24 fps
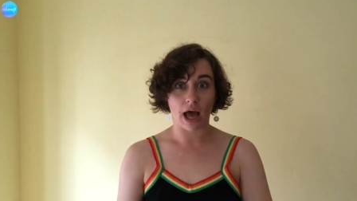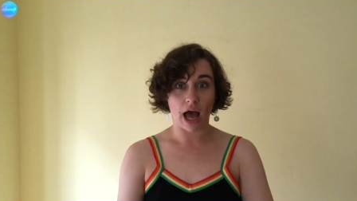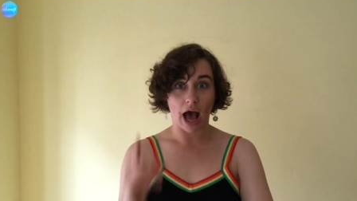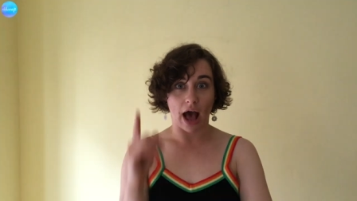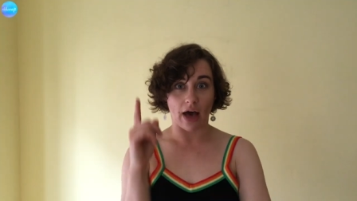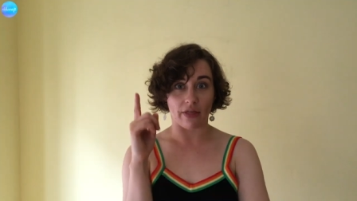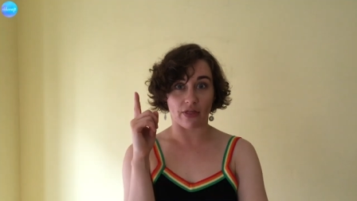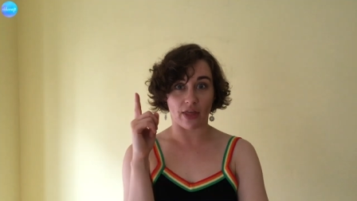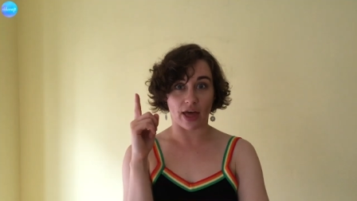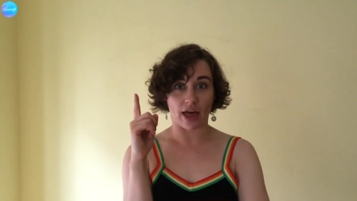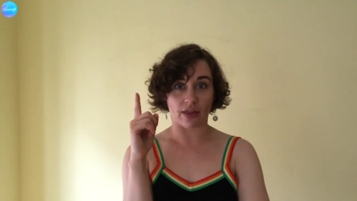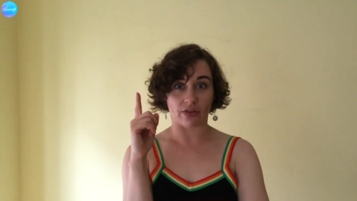
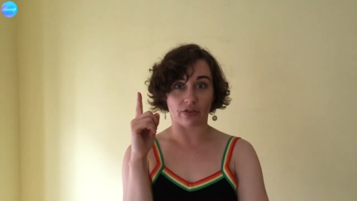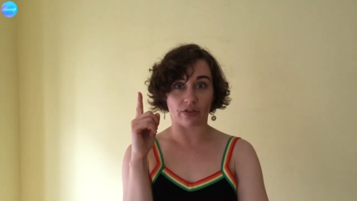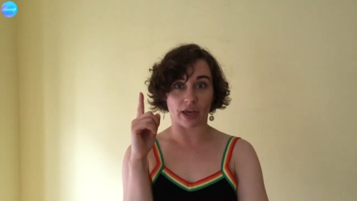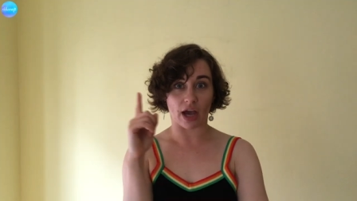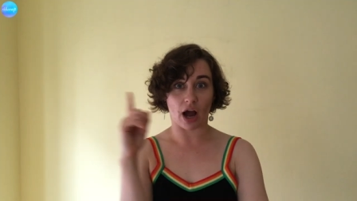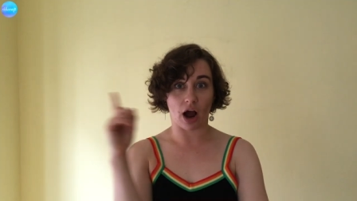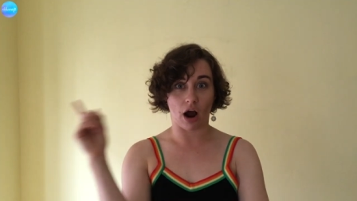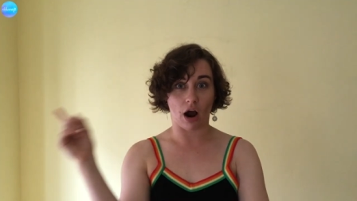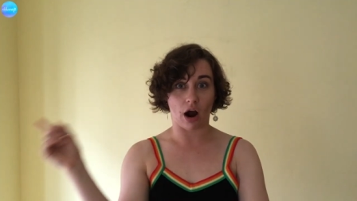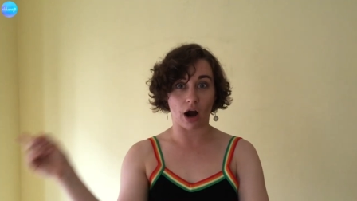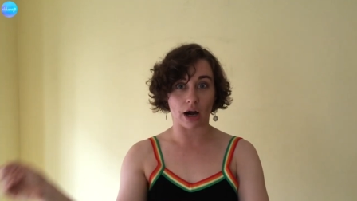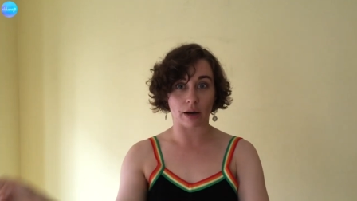And then the
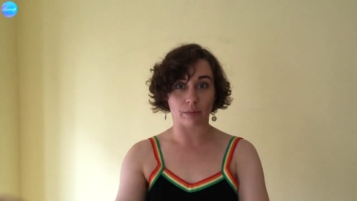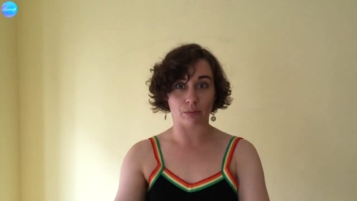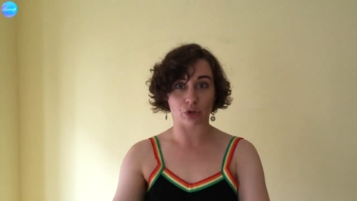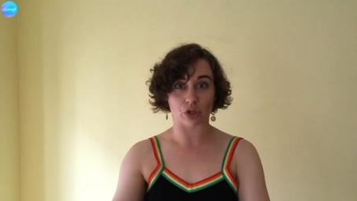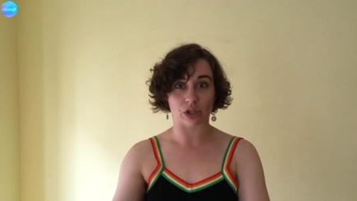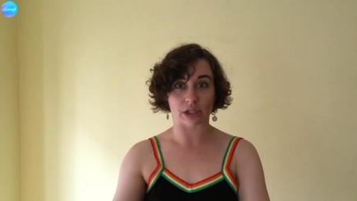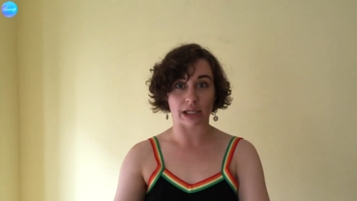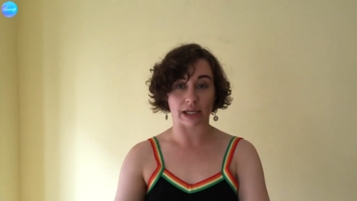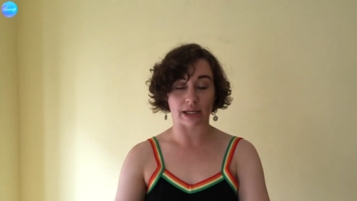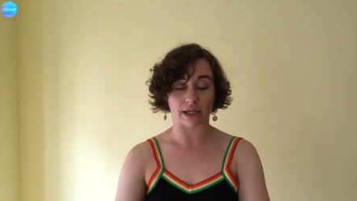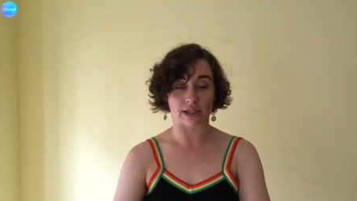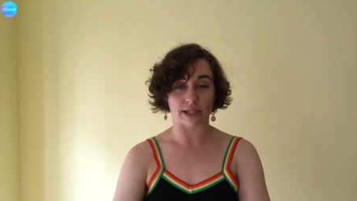arm
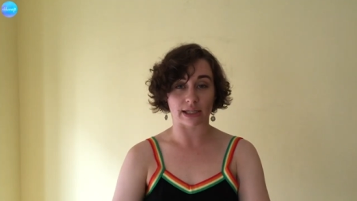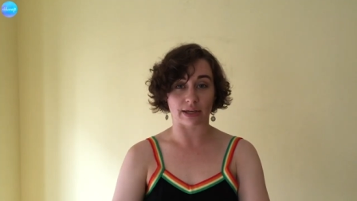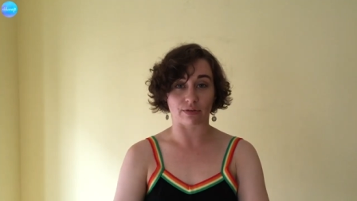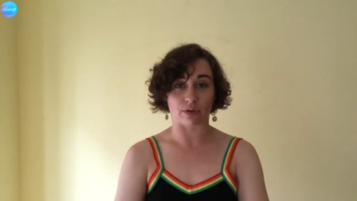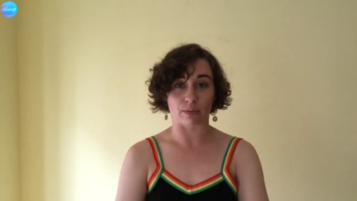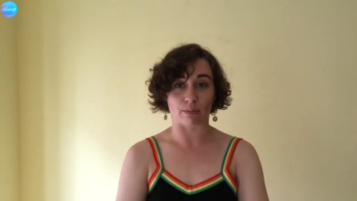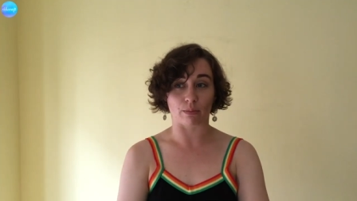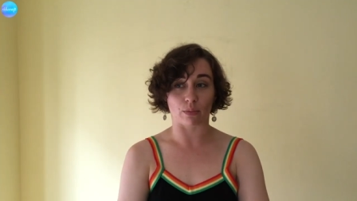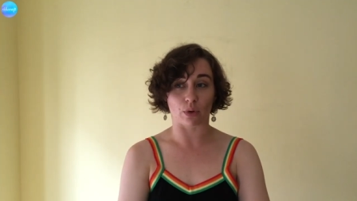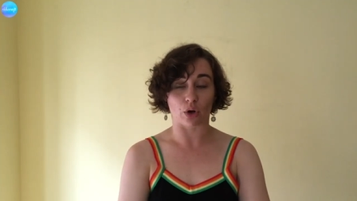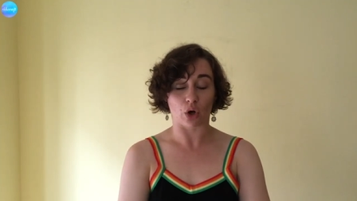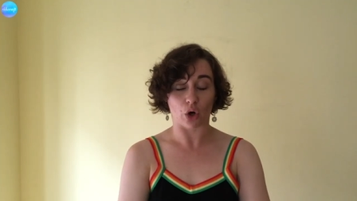just looks
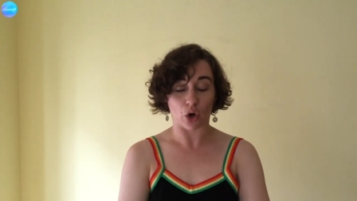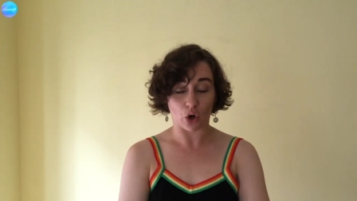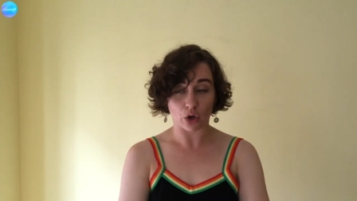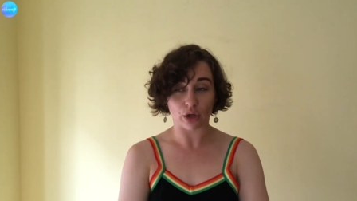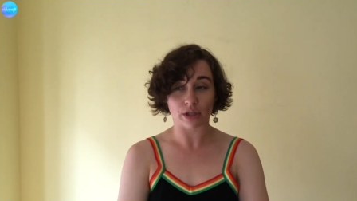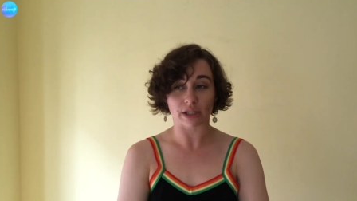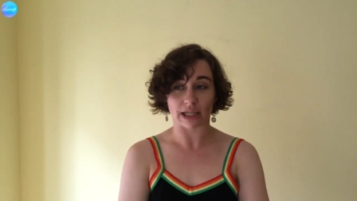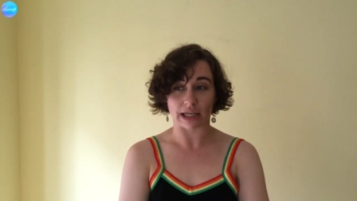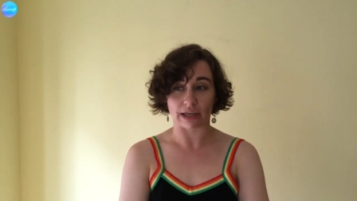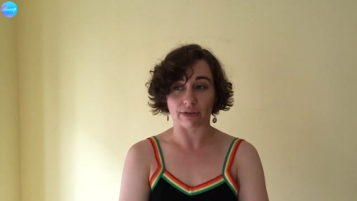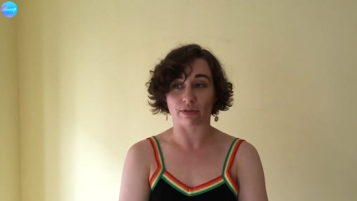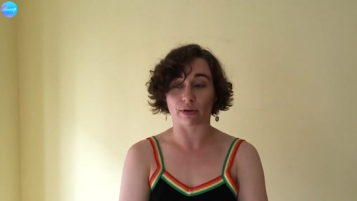
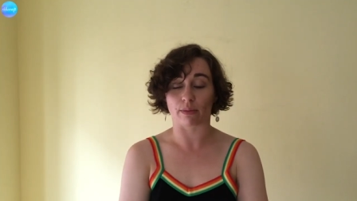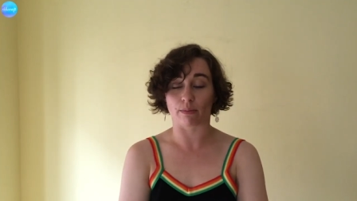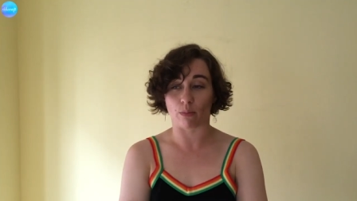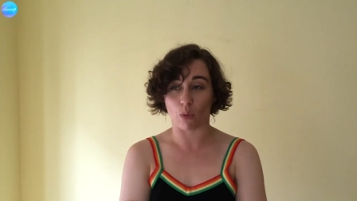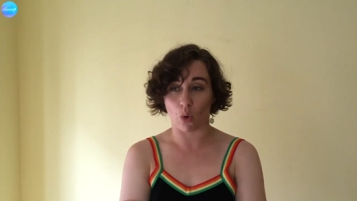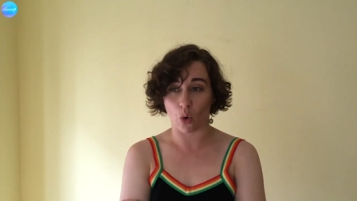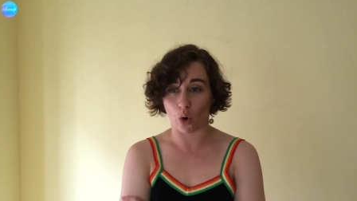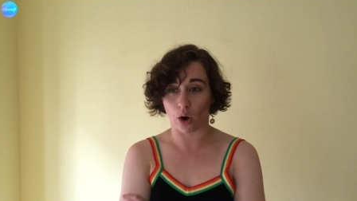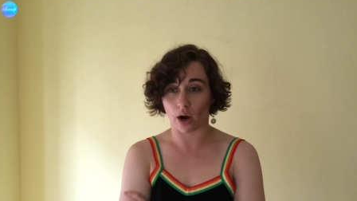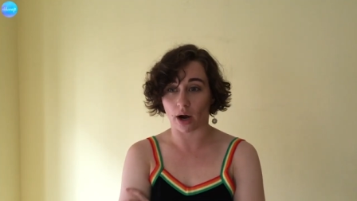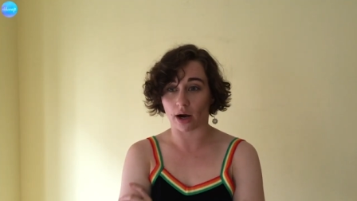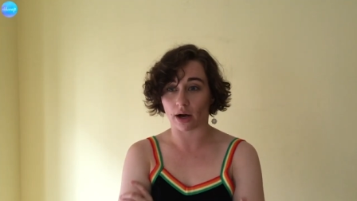even
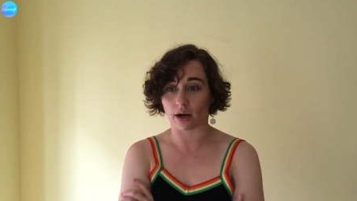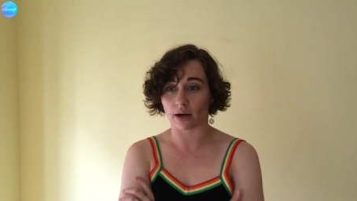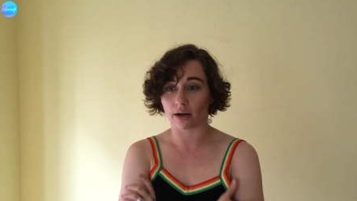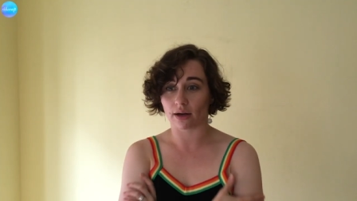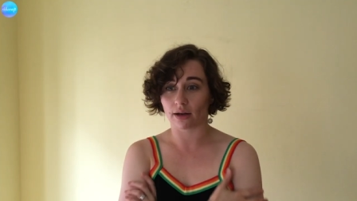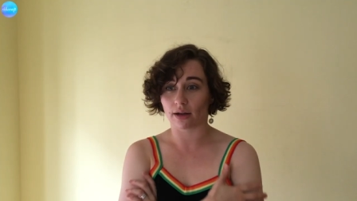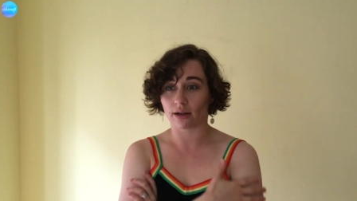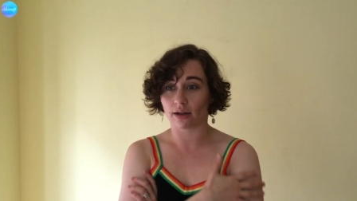more